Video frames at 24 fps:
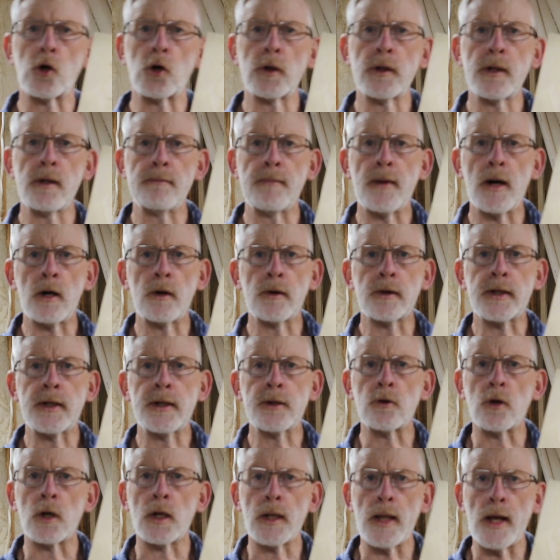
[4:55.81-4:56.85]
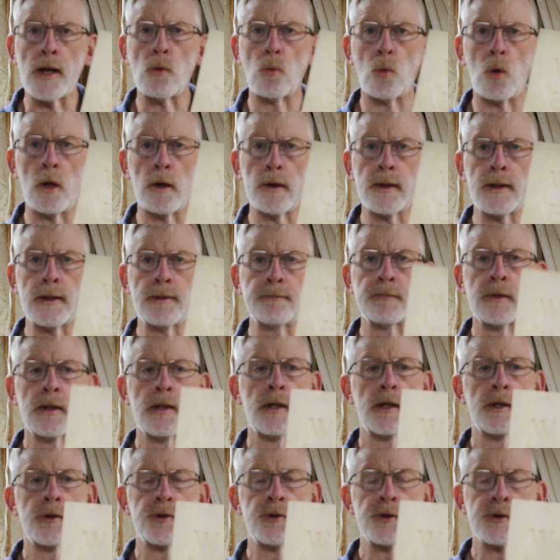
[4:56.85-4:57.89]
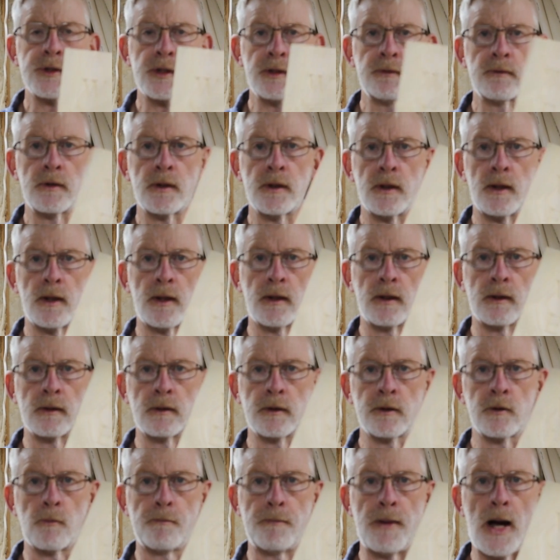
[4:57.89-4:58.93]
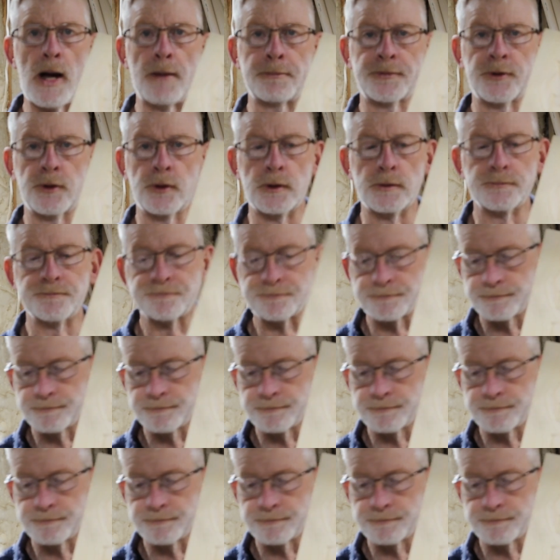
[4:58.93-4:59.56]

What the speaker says: early American or a light walnut. Just give it a little pop to it.